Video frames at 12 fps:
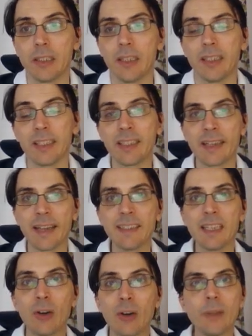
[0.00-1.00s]
he kind
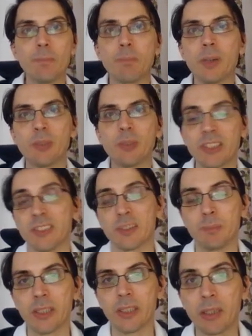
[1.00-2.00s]
of only published his
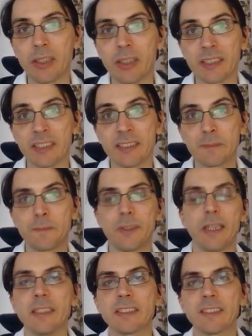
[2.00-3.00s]
book because his
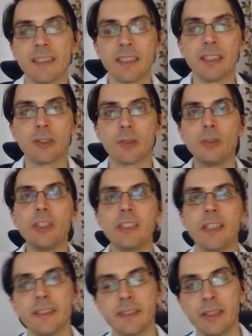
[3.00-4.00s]
friends that he
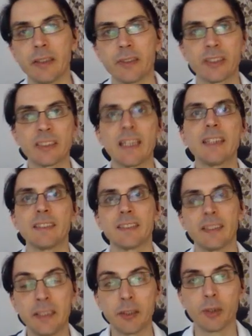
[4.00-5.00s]
communicated the other scientists that
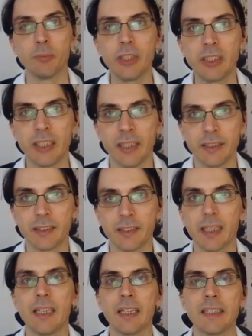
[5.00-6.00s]
he communicated
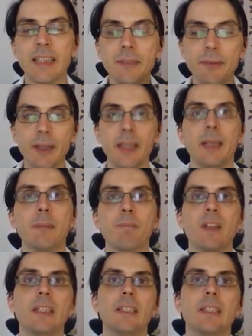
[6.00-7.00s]
gave him
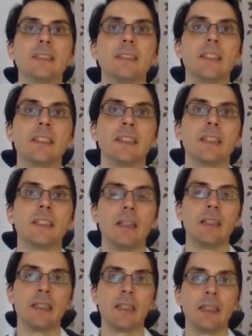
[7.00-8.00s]
the
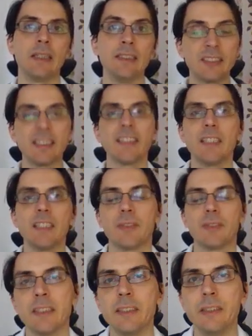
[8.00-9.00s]
uh, incentive
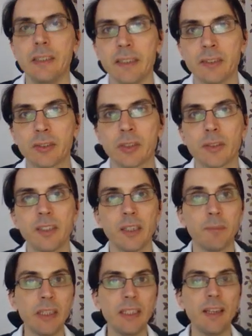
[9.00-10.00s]
that he needed. So there are
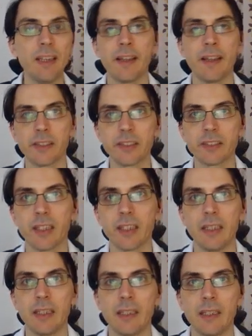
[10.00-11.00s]
many letters
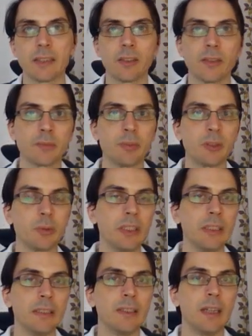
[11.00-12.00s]
cataloged
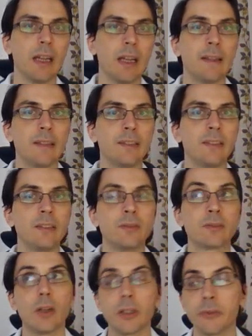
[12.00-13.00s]
between
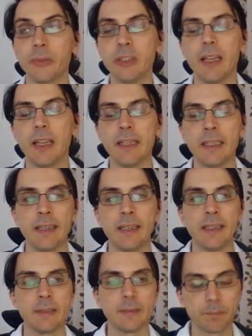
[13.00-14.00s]
Darwin
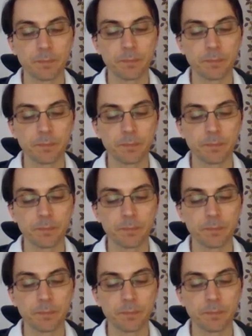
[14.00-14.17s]
and